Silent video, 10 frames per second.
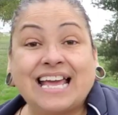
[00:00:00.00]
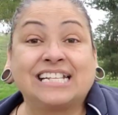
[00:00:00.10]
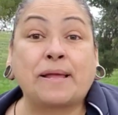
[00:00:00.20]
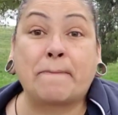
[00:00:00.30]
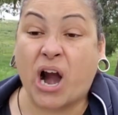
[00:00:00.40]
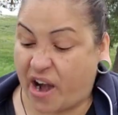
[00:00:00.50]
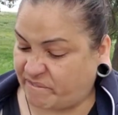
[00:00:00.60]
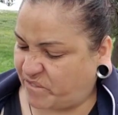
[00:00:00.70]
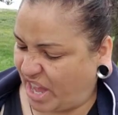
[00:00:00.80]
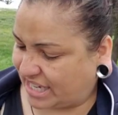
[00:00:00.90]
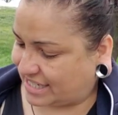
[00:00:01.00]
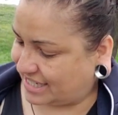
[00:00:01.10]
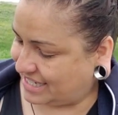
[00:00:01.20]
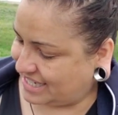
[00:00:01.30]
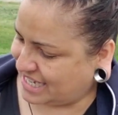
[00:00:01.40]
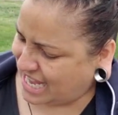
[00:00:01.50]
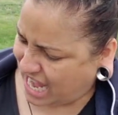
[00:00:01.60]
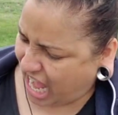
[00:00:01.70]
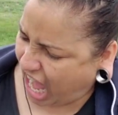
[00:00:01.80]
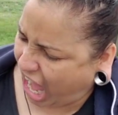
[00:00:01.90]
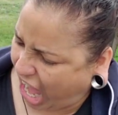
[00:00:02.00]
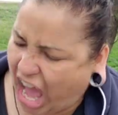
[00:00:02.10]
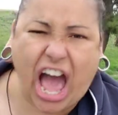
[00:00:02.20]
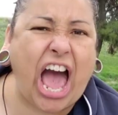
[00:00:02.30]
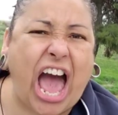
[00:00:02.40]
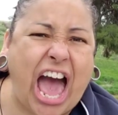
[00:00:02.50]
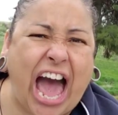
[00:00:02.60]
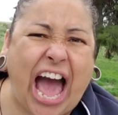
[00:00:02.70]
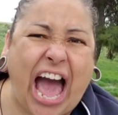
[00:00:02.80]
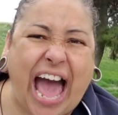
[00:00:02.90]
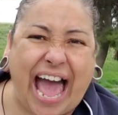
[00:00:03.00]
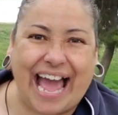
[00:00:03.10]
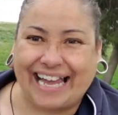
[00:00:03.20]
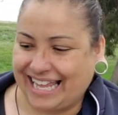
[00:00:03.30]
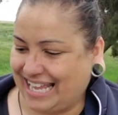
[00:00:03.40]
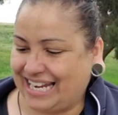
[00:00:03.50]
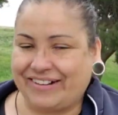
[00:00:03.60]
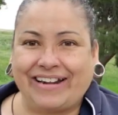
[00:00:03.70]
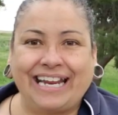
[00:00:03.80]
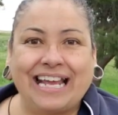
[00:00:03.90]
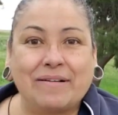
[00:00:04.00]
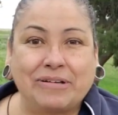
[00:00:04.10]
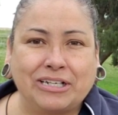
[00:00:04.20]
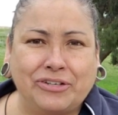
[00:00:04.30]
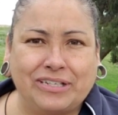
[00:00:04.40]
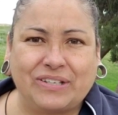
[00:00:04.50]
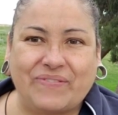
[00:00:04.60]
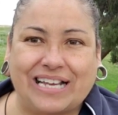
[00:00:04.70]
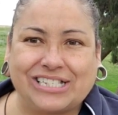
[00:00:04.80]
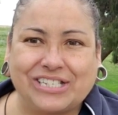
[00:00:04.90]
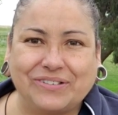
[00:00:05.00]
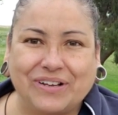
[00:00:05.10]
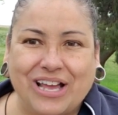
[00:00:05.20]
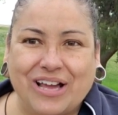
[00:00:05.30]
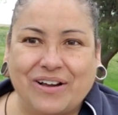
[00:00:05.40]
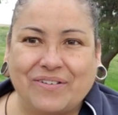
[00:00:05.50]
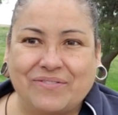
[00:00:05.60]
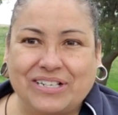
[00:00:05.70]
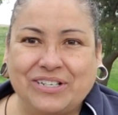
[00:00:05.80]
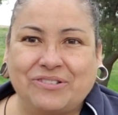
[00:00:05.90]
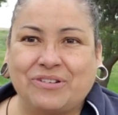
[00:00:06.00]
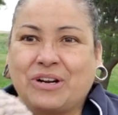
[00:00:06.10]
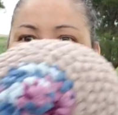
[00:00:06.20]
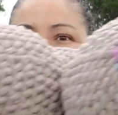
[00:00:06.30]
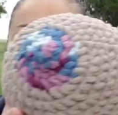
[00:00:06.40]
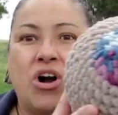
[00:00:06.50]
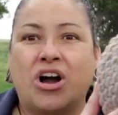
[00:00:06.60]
it's perfect. Ah! You ready? I'm going to do this fast too. 1, 2, 3. Woo!